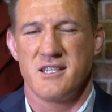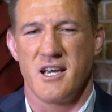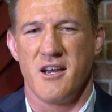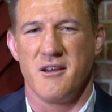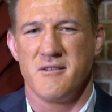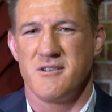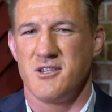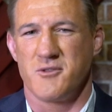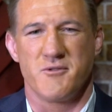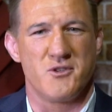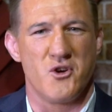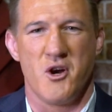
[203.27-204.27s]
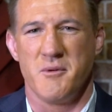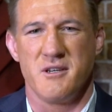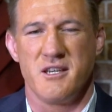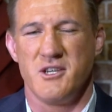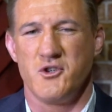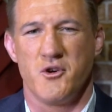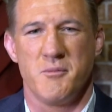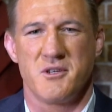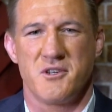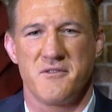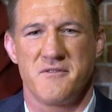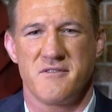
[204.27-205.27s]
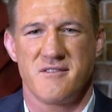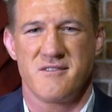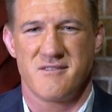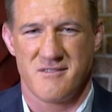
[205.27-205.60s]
So just retirement and enjoy myself.